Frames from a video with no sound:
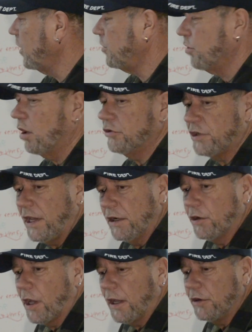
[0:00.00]
they charge you $8
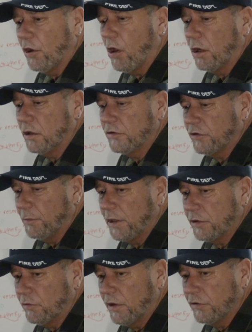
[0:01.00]
or $9 to
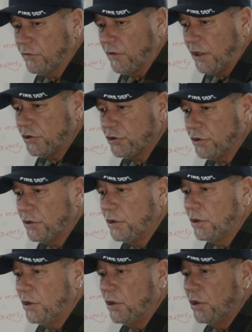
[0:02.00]
make the reservation
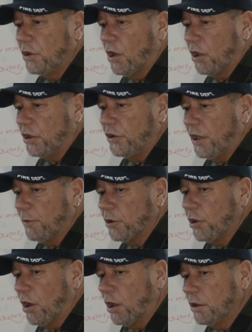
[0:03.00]
on a
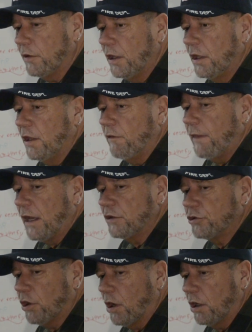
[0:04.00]
debit card.
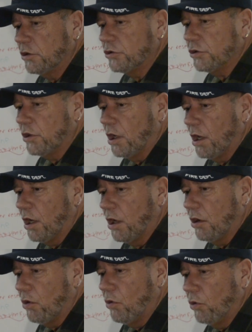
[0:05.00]
That charge
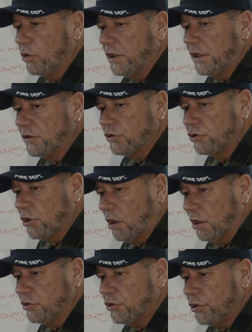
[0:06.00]
only gets
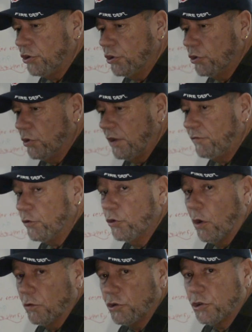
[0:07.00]
charged to you if you
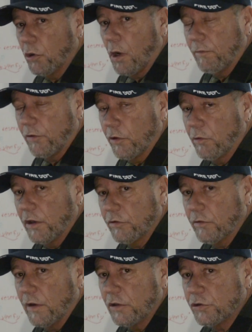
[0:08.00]
don't show up for the
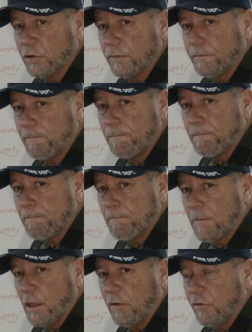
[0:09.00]
reservation.
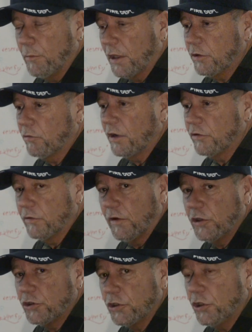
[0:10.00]
If you make the
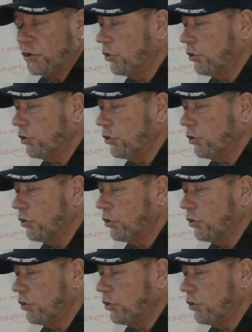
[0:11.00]
reservation and